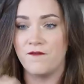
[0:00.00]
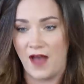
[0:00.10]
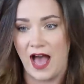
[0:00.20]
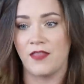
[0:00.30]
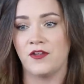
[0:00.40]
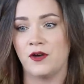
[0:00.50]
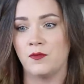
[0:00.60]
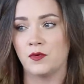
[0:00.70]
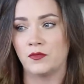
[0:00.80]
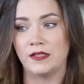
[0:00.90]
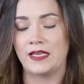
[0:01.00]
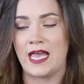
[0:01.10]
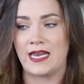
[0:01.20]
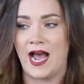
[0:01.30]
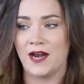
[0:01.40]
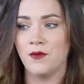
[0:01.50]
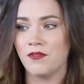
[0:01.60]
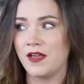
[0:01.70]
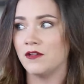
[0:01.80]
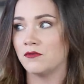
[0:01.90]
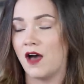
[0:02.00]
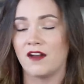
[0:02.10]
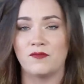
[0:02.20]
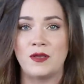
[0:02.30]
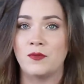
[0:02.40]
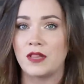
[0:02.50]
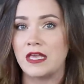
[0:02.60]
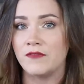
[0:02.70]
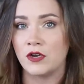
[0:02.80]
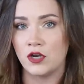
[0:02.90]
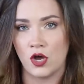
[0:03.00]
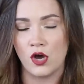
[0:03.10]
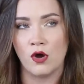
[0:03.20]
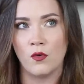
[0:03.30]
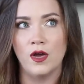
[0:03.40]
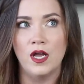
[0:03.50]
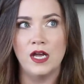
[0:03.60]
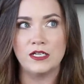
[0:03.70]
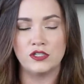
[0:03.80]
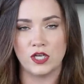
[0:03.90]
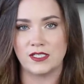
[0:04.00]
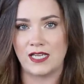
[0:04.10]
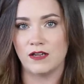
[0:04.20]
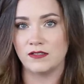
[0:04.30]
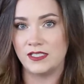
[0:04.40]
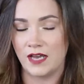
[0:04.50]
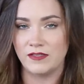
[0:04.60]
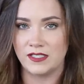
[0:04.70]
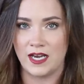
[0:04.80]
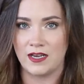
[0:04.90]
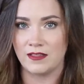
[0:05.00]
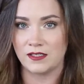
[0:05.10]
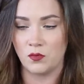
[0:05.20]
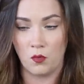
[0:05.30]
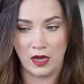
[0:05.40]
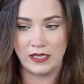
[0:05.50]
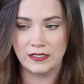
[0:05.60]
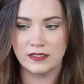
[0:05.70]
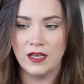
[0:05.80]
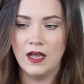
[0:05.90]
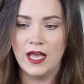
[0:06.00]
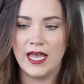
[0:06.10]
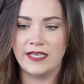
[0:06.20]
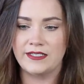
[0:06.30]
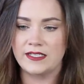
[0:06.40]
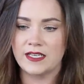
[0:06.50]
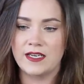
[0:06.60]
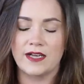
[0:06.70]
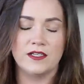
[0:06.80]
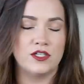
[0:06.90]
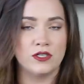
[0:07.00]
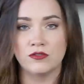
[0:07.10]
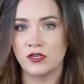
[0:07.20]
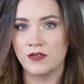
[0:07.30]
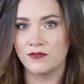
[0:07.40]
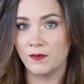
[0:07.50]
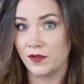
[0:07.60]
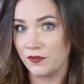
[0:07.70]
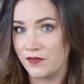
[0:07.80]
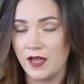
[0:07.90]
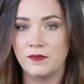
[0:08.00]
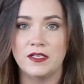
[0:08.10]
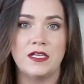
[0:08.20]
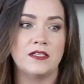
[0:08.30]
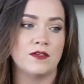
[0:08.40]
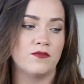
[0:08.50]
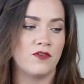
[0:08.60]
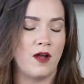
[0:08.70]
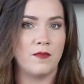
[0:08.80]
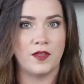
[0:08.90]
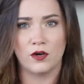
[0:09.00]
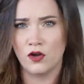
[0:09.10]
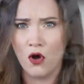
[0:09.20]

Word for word: fathom really and I don't think a lot of people even know just how devastating this was. It disconnected children from their families, from their